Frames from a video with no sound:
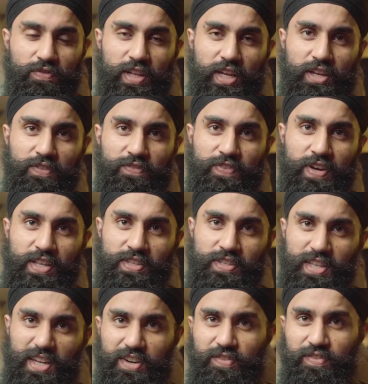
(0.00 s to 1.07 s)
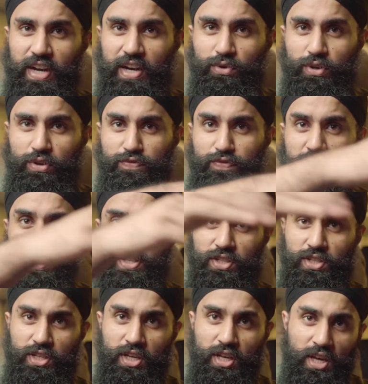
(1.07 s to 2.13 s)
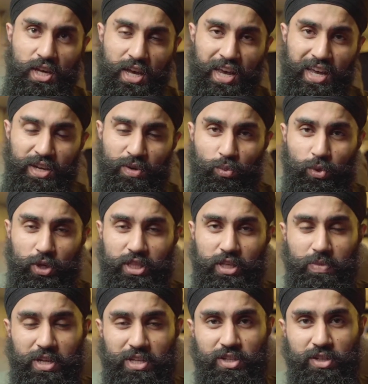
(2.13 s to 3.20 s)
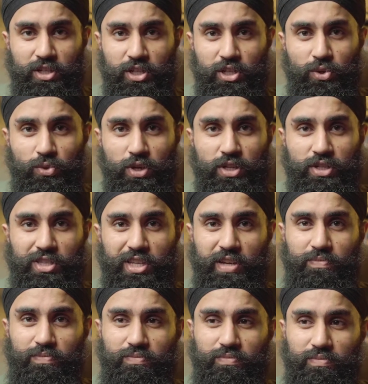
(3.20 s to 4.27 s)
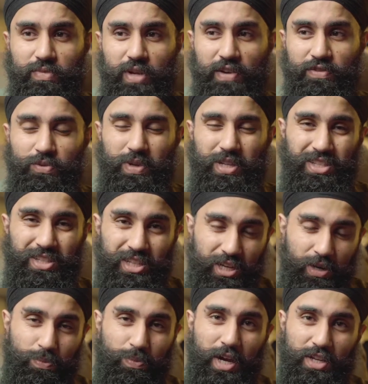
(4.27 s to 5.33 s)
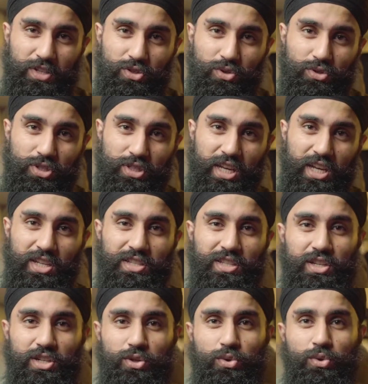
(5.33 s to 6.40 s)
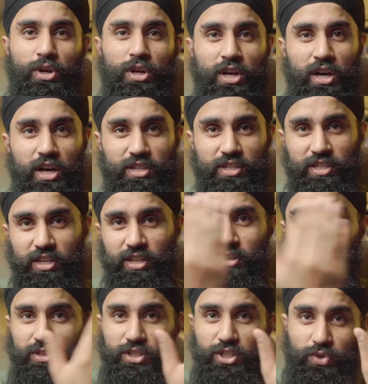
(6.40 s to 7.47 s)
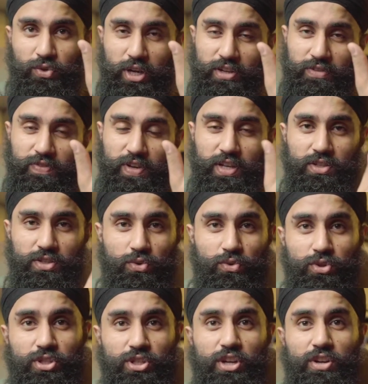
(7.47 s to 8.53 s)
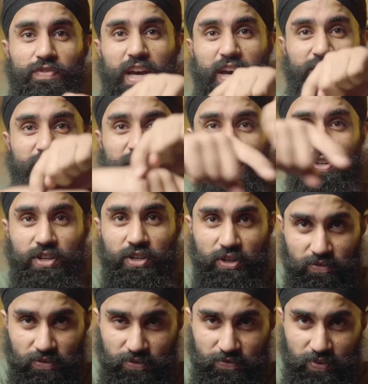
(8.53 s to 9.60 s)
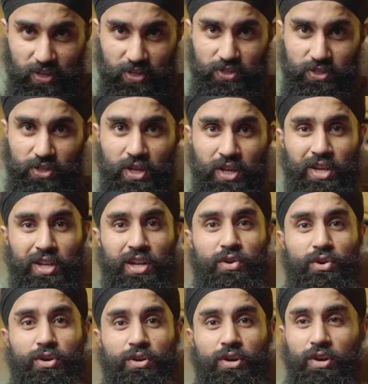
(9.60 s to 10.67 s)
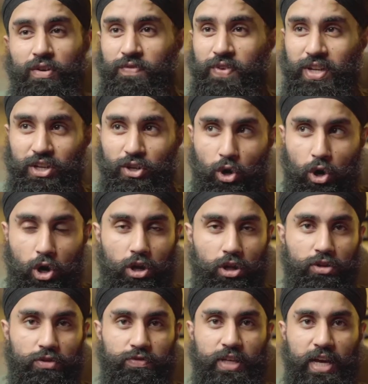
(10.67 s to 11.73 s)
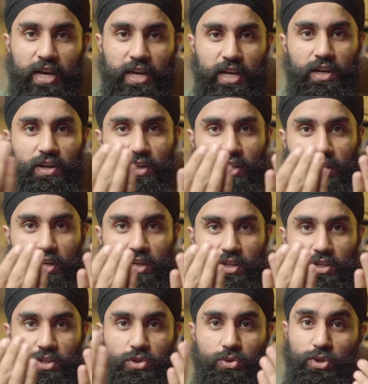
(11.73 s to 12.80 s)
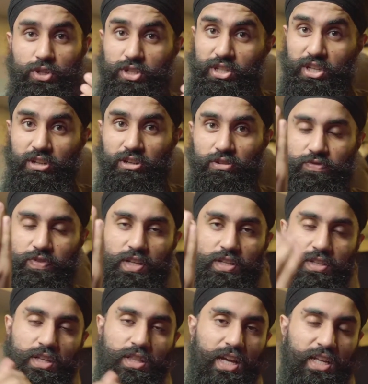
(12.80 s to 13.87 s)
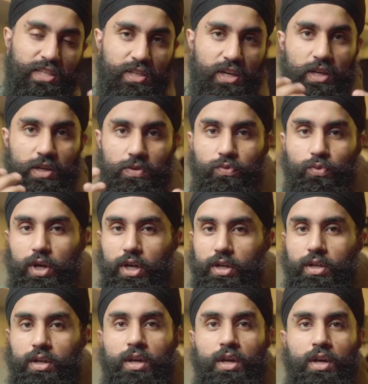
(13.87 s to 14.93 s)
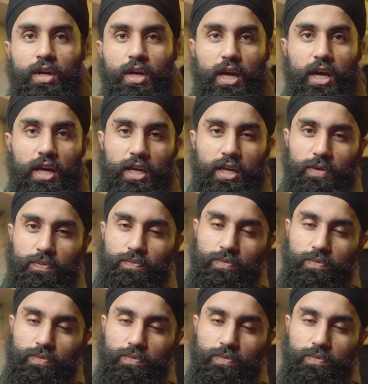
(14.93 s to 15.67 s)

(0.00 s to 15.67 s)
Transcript: like a fence, that a rounded fence. And what they basically do is they have to basically compress those things into a single straight fence. So instead of having a curved fence, now you're fitting all of that area into a single fence. And that's kind of what a